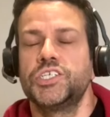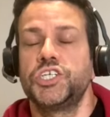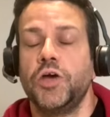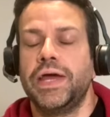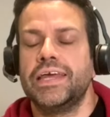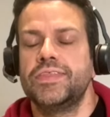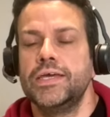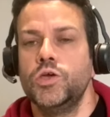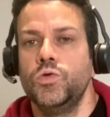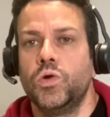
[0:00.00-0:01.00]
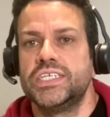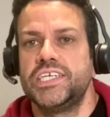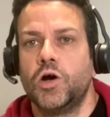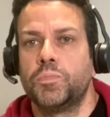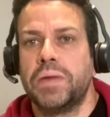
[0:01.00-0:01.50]
ask Joe anything, you
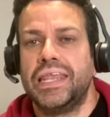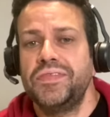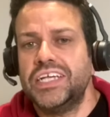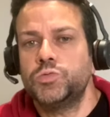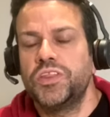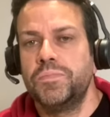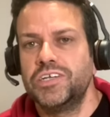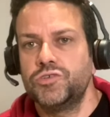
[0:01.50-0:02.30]
noisy old melon. That's what